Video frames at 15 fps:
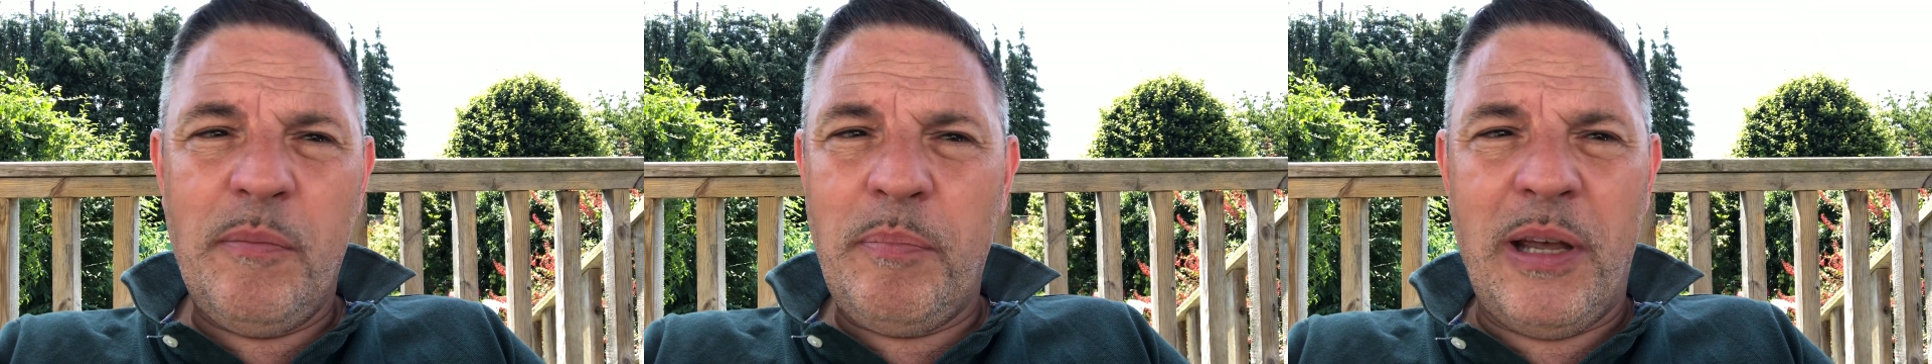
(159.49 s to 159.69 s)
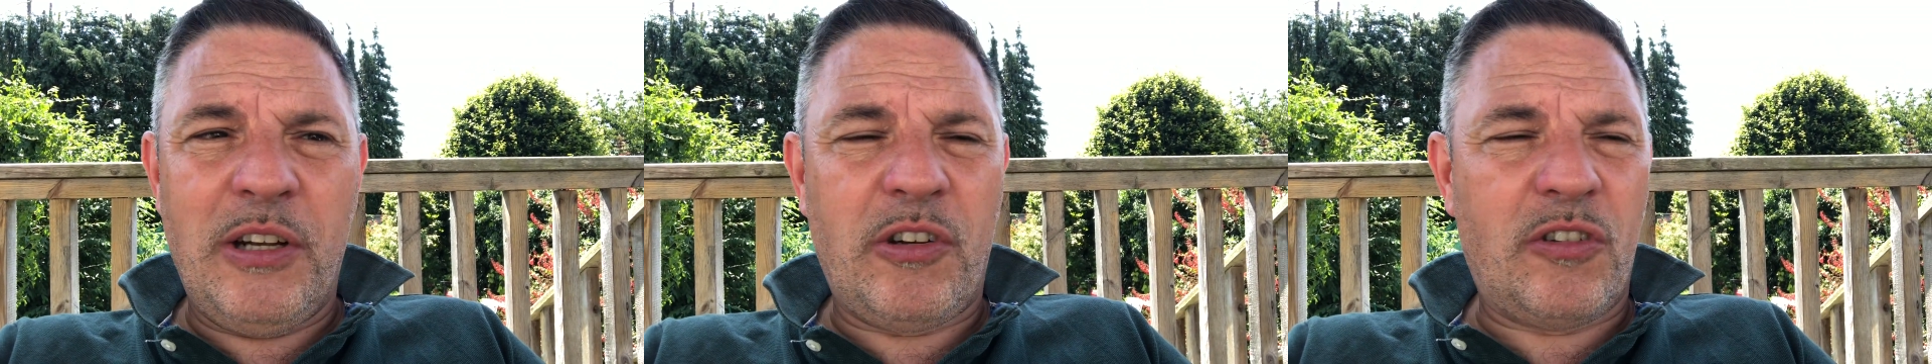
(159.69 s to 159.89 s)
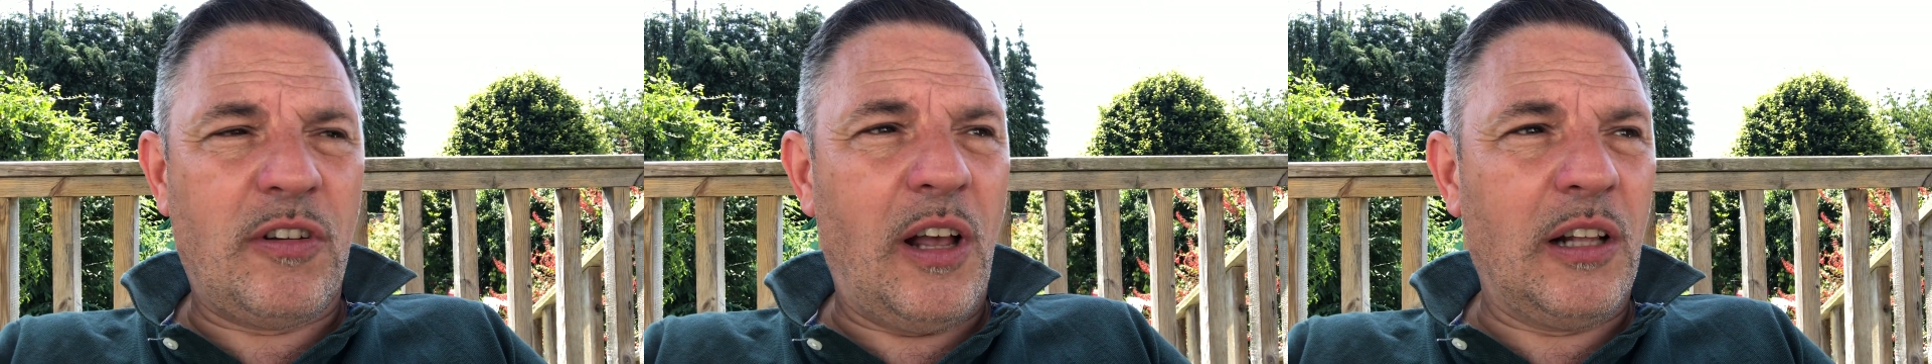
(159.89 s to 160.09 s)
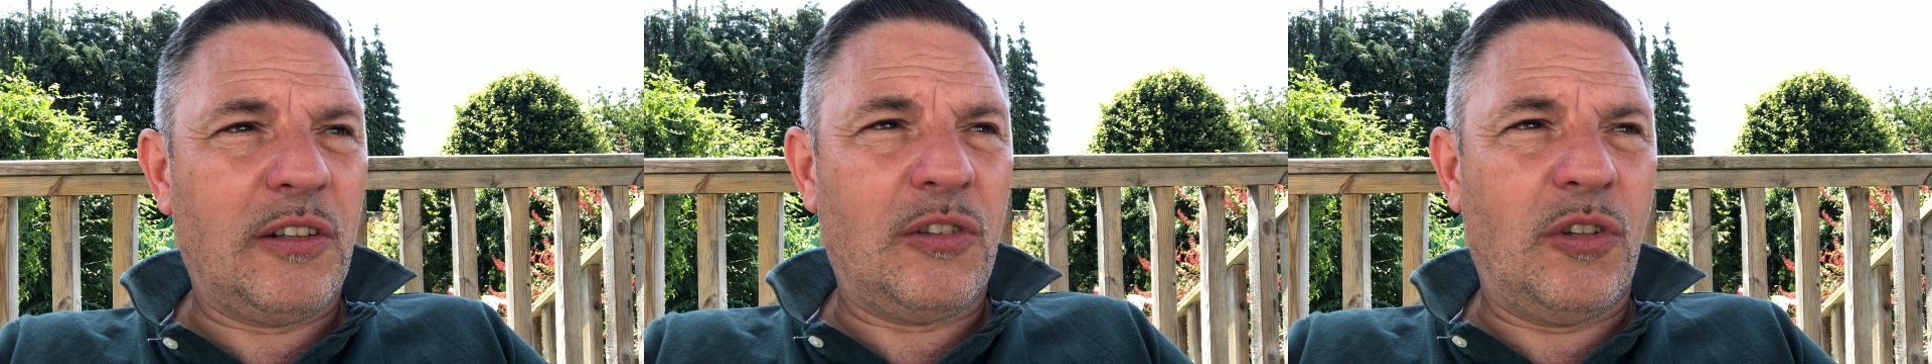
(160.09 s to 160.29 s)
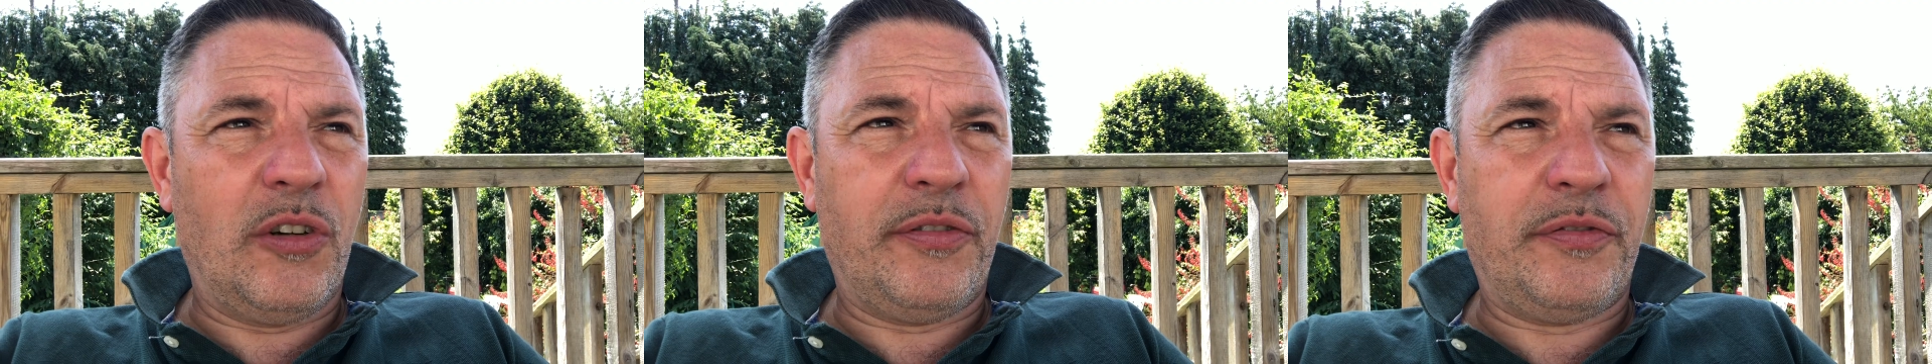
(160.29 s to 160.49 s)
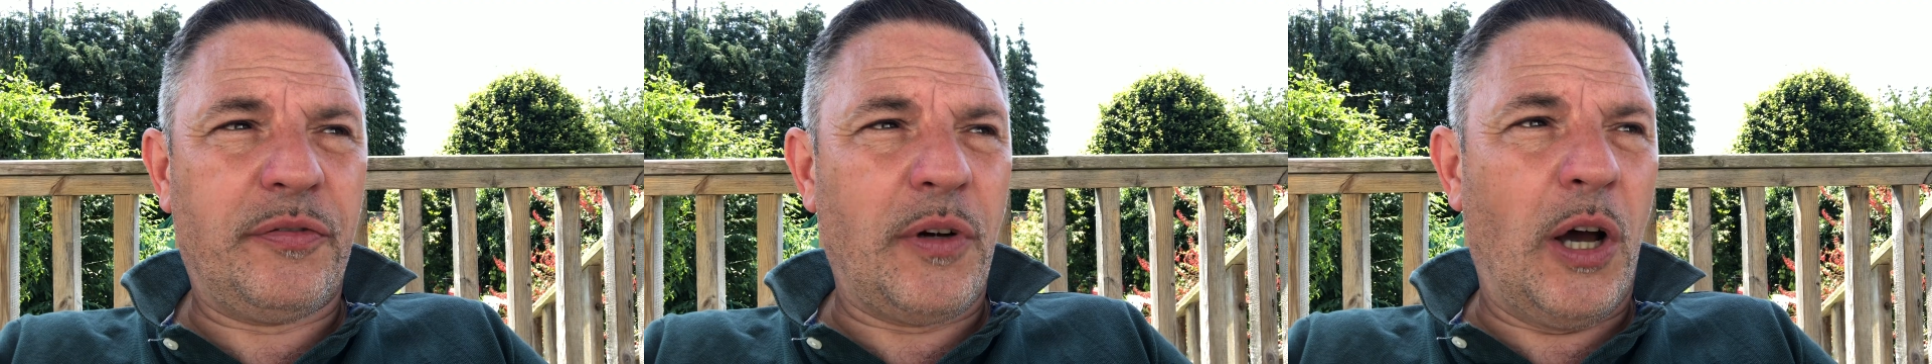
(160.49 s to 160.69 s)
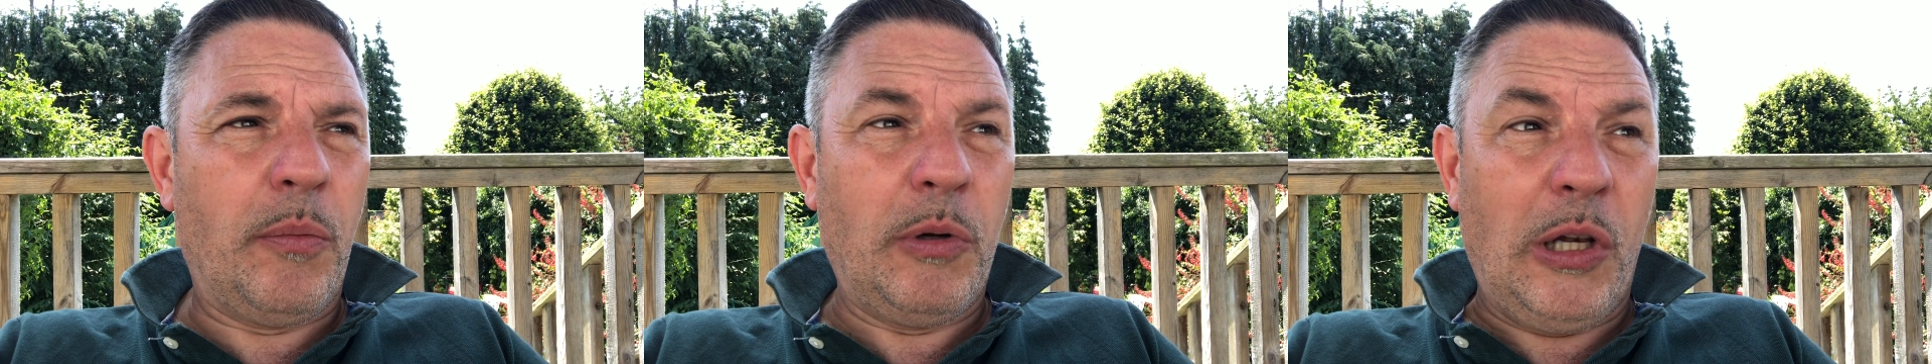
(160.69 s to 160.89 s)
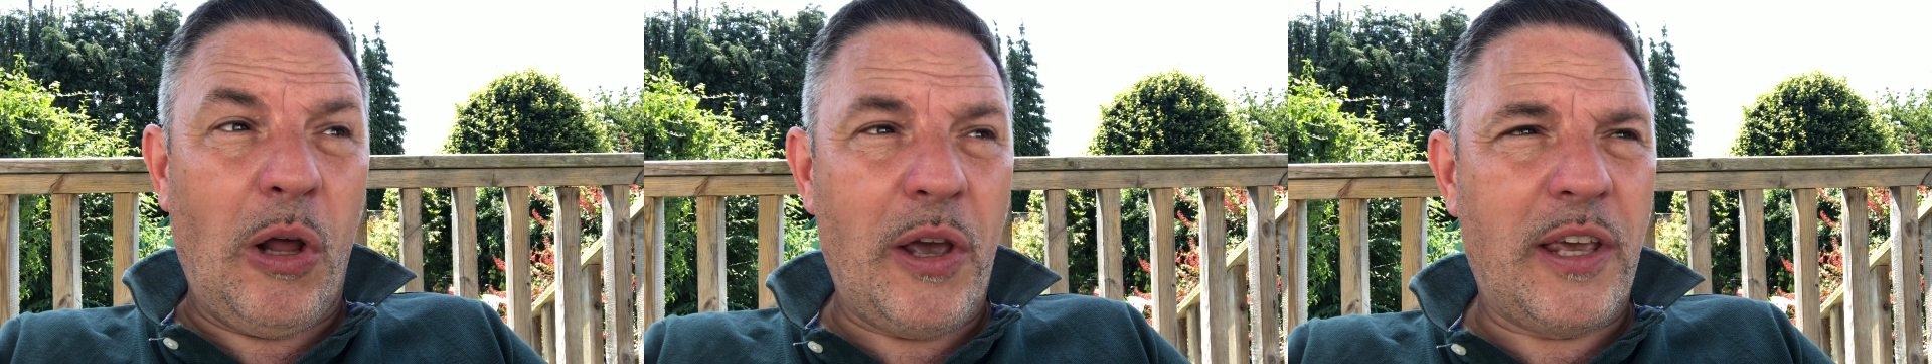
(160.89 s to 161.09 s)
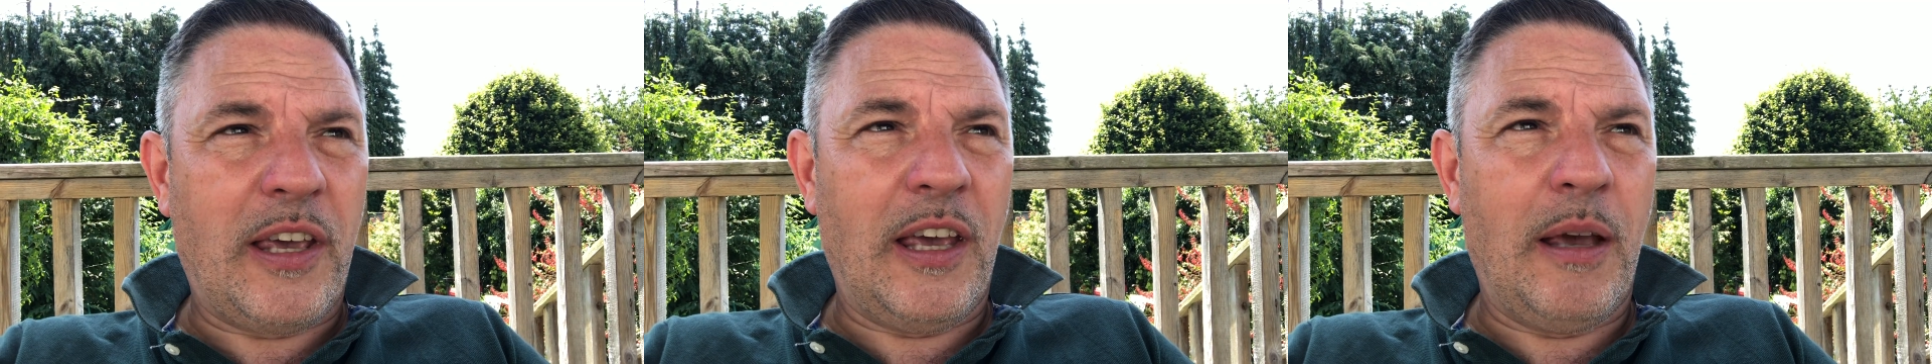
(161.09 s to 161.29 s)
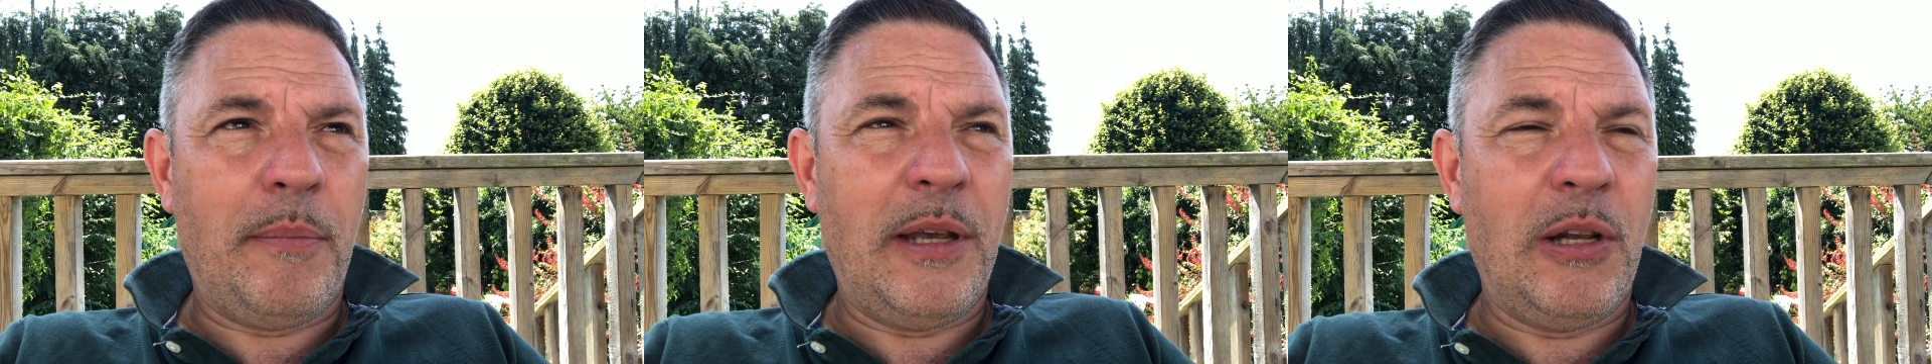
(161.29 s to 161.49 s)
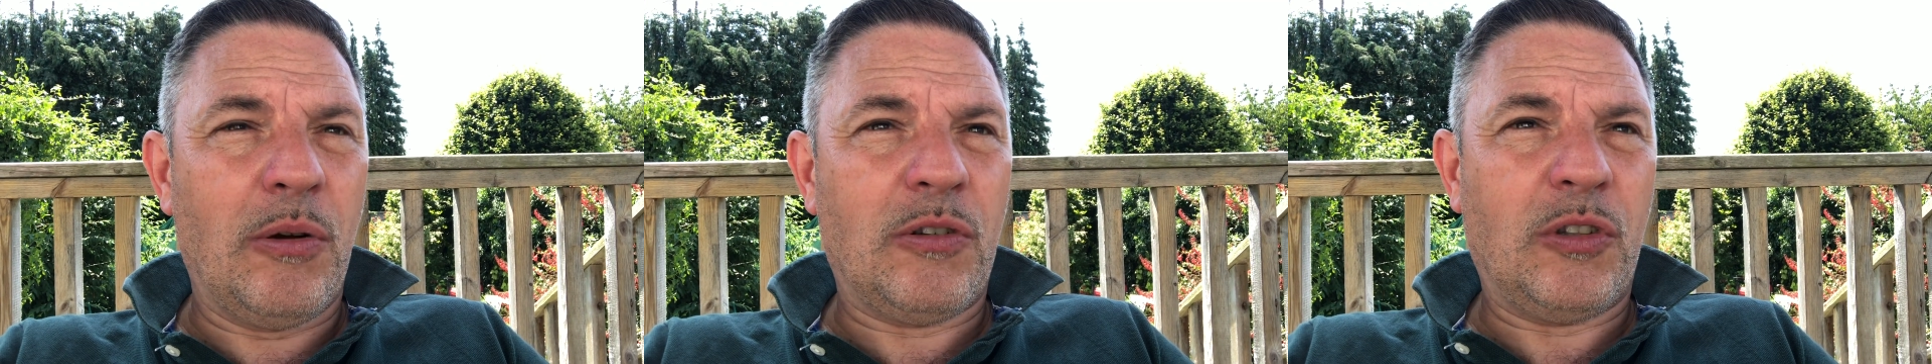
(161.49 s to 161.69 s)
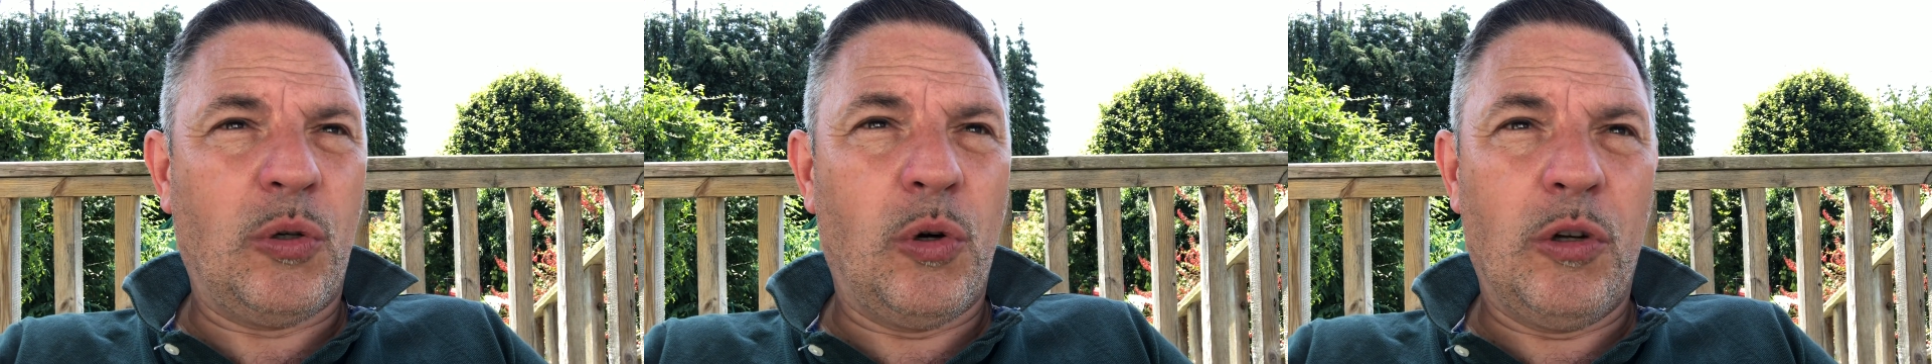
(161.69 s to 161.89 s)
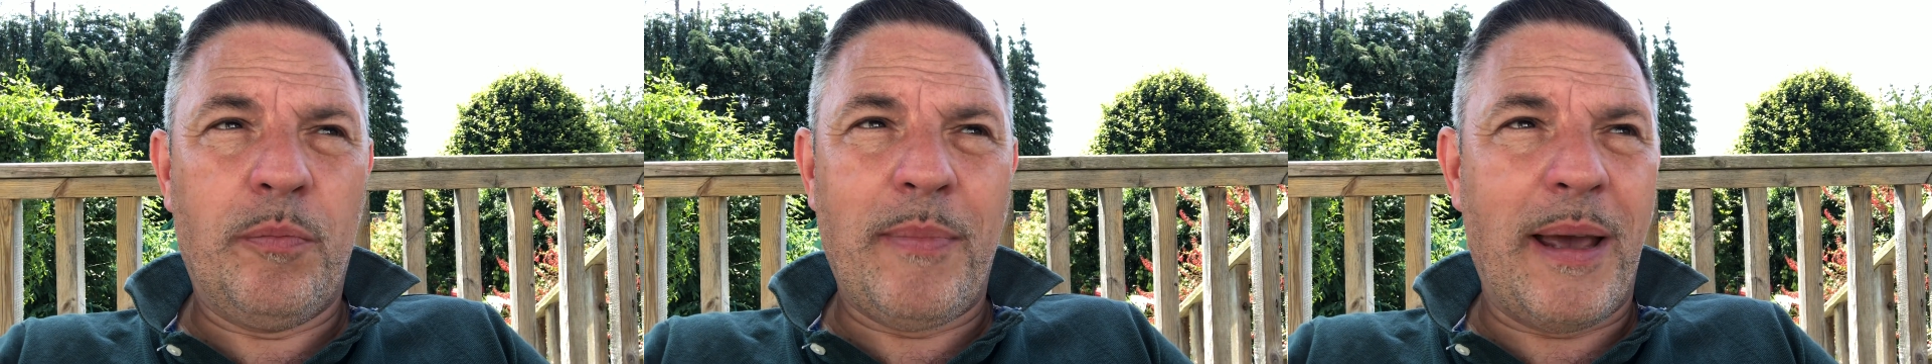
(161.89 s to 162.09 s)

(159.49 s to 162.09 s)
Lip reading: pinch of salt stuff. I would like him. He looks good.